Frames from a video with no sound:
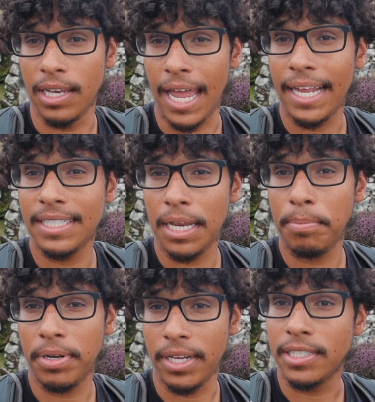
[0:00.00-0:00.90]
Land's End
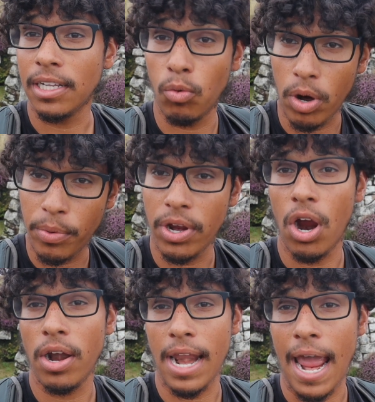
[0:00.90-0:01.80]
Peninsula where we
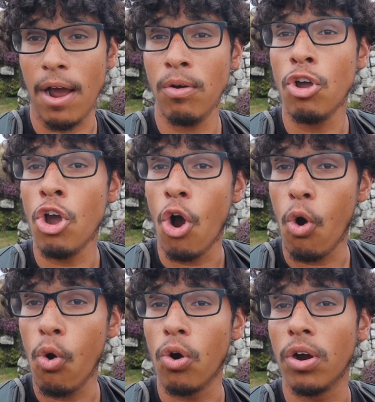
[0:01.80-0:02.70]
are now,
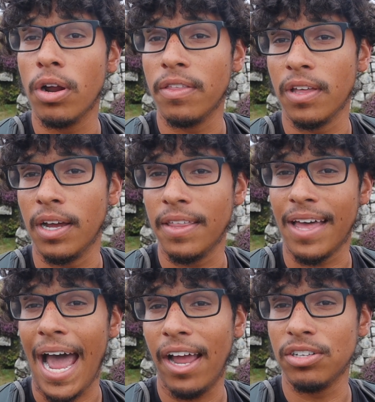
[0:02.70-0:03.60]
or the
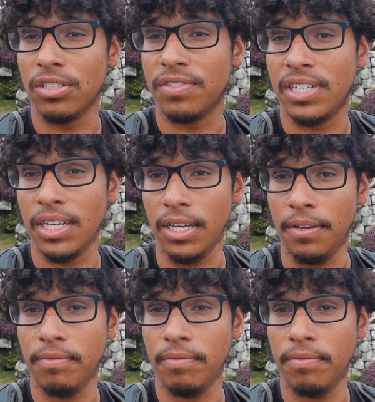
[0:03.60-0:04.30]
Isles of Scilly.